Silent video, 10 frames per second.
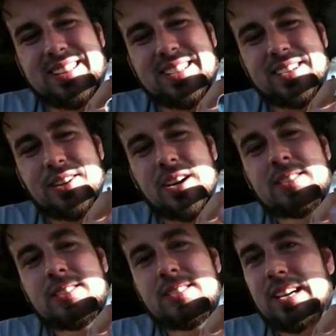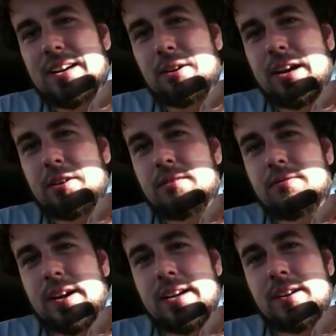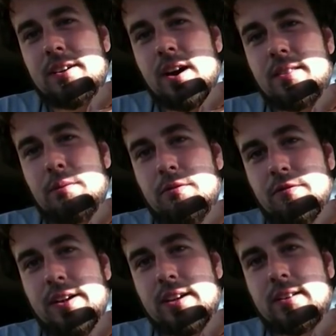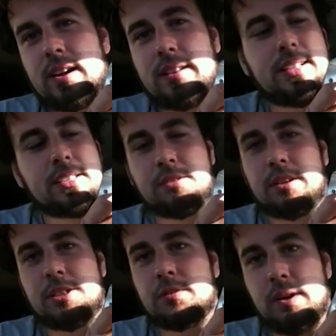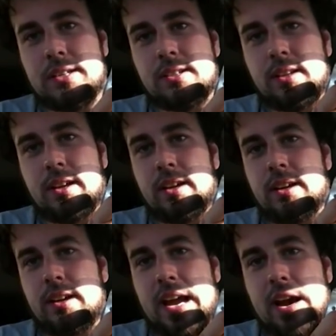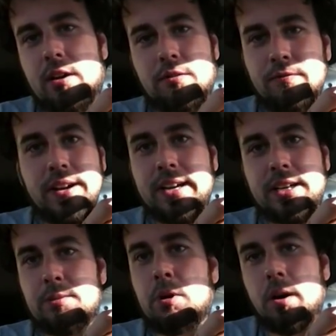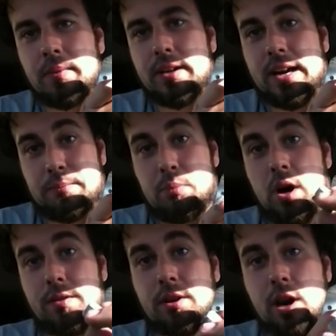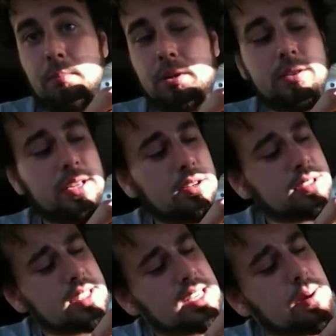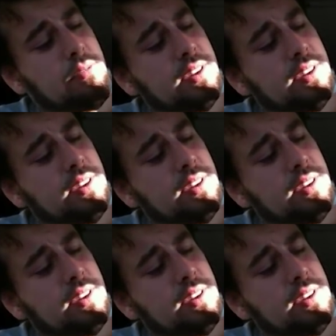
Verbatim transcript: The nuts, I don't know, I couldn't find a nut that would fit on this, so I just went to the air fitting department and bought the coupler that goes on top of